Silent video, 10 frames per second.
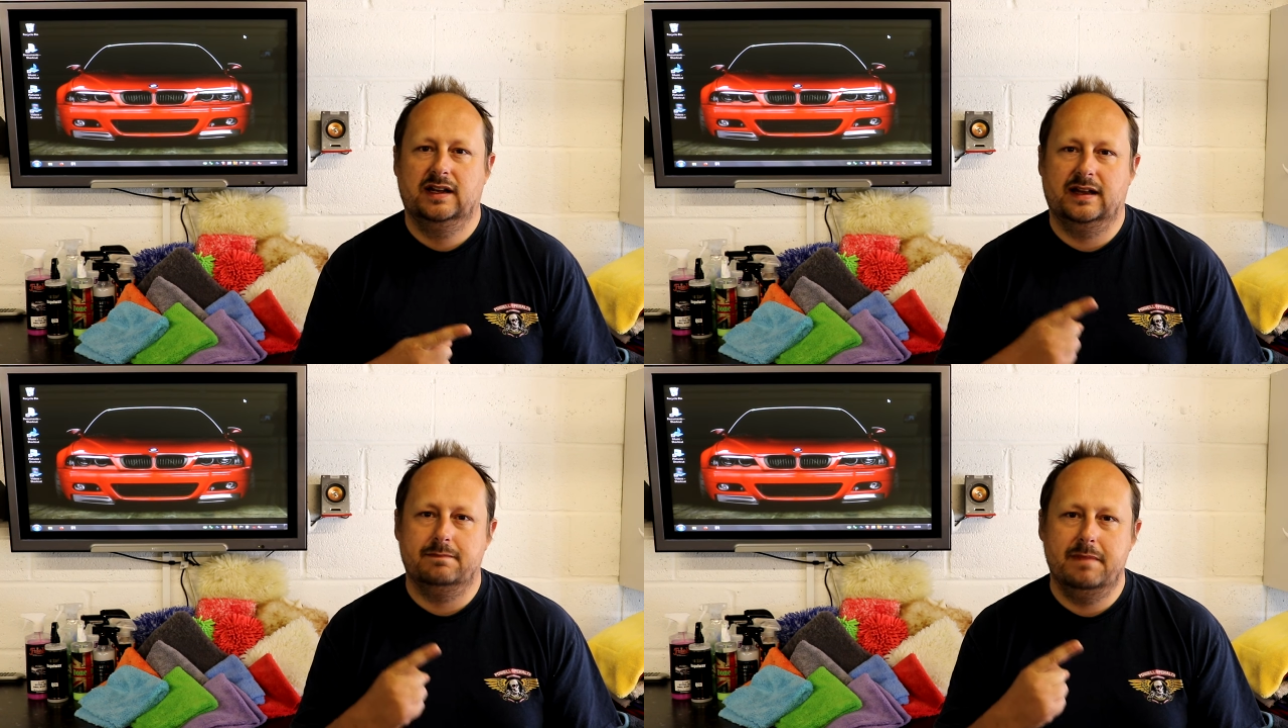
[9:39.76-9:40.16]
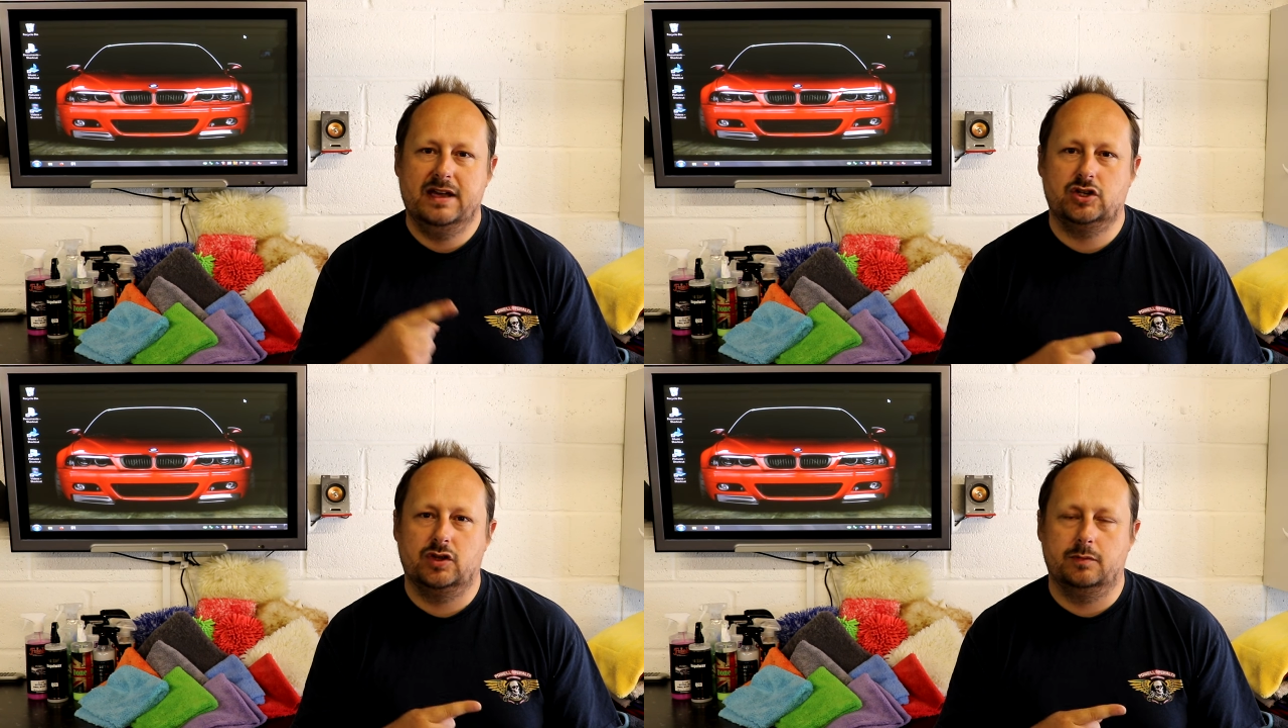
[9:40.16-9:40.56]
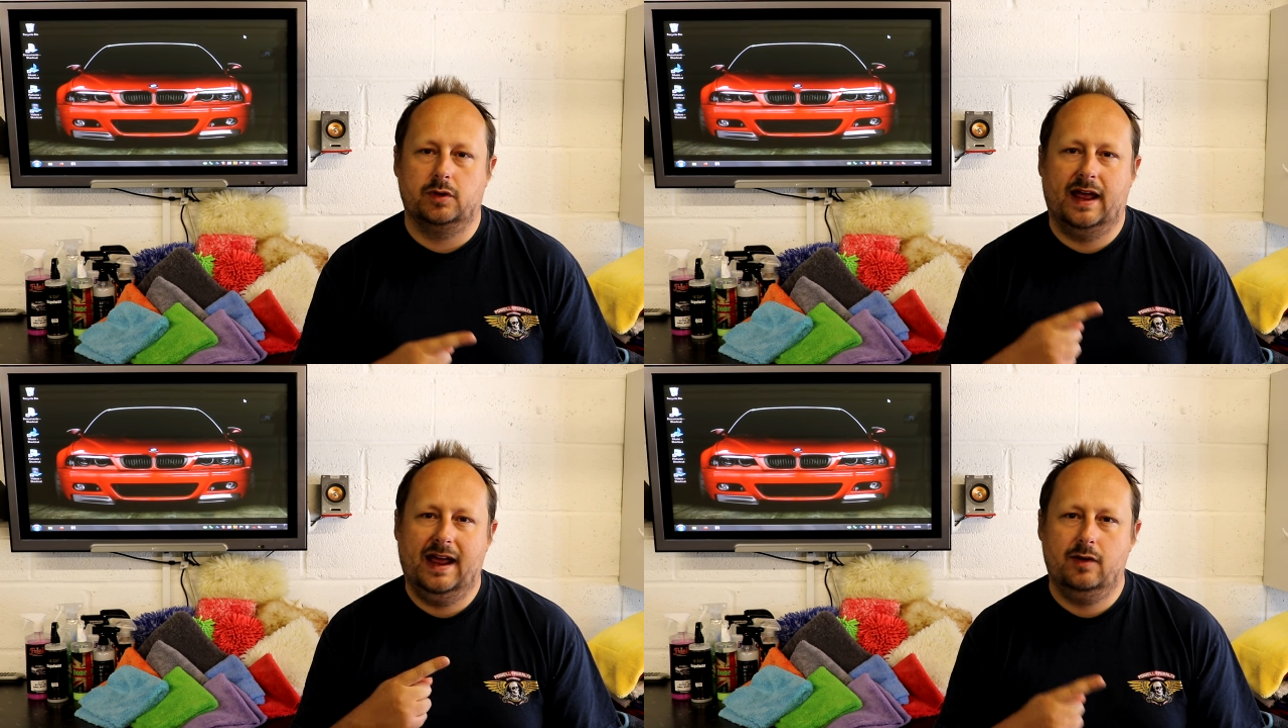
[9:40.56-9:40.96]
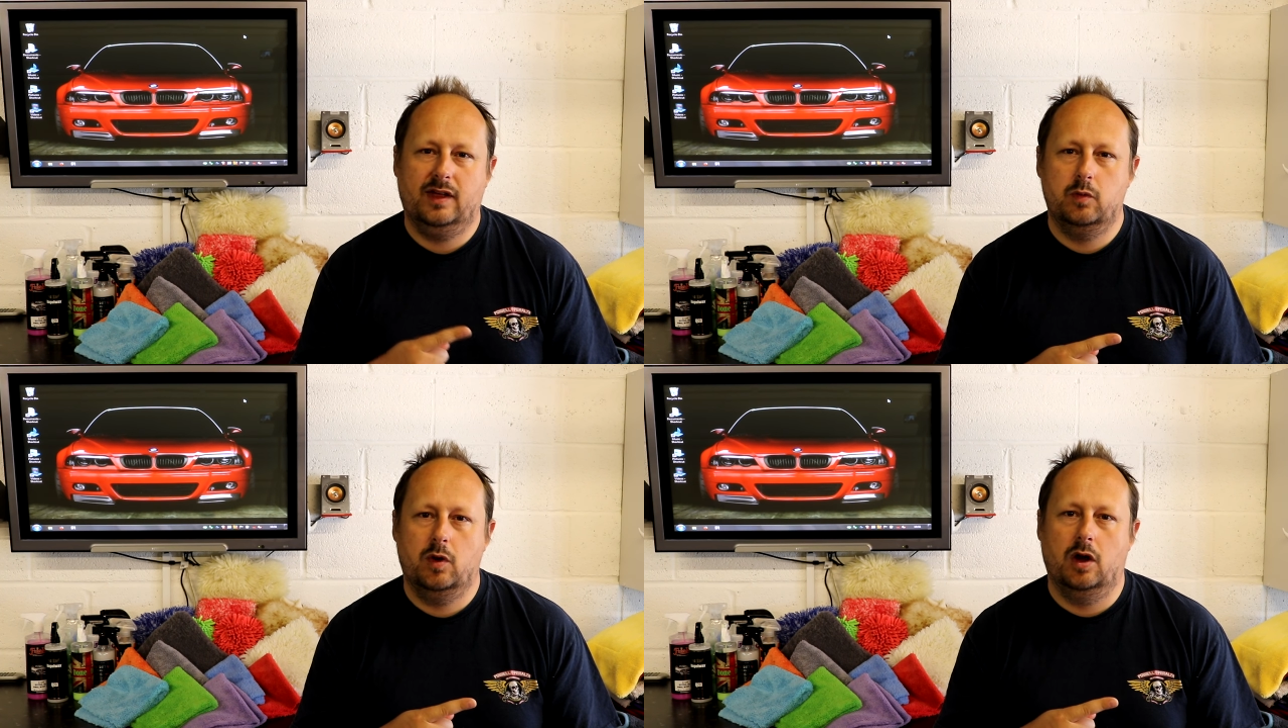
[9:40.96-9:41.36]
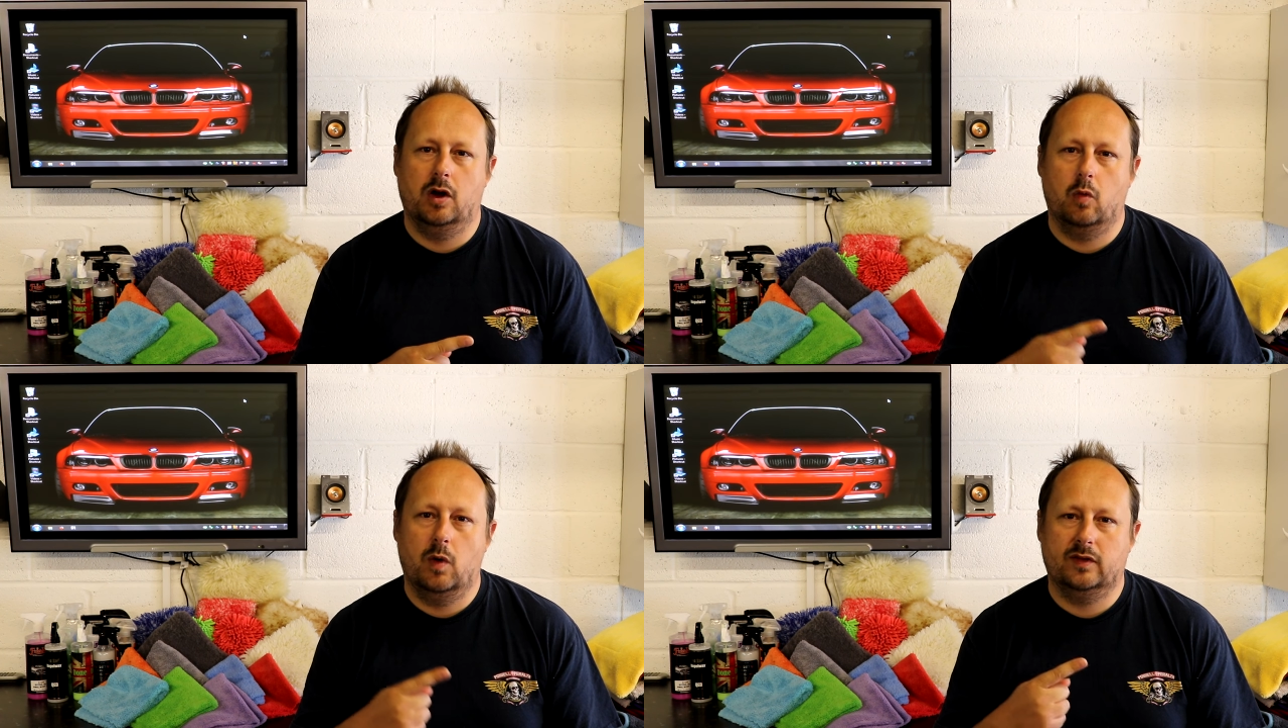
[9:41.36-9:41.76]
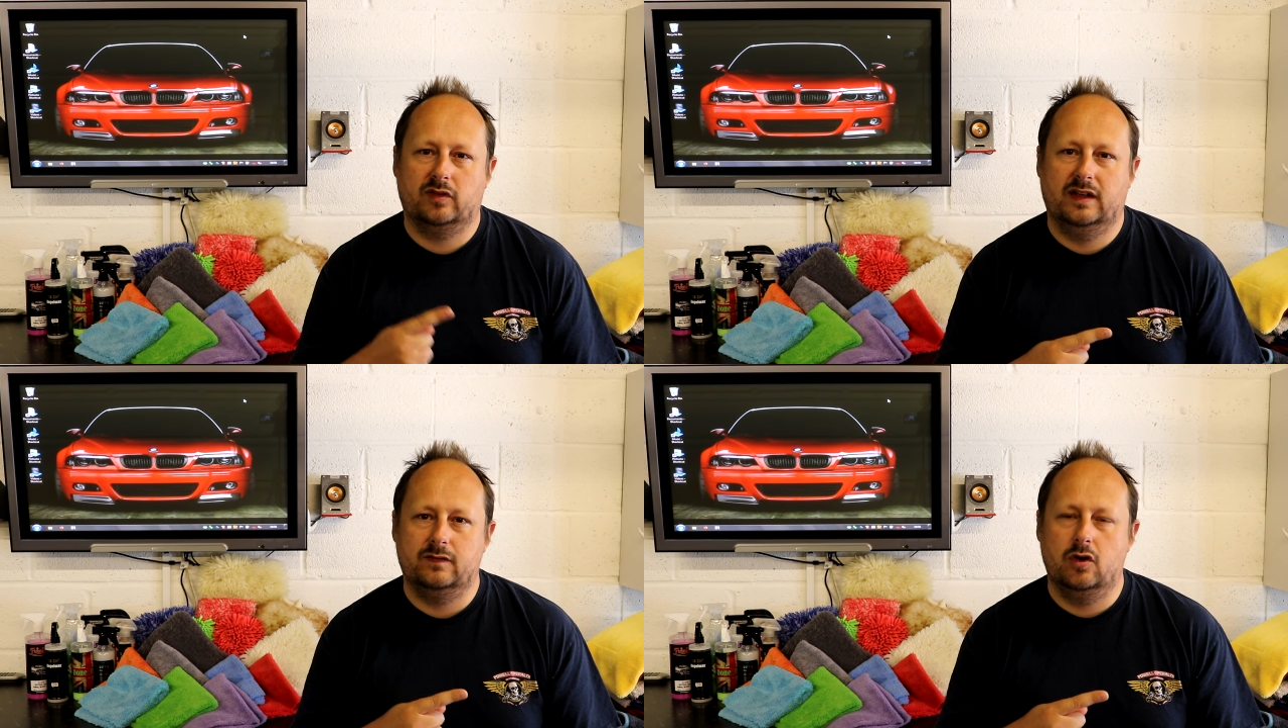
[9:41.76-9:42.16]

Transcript: and measure them on how they work once they've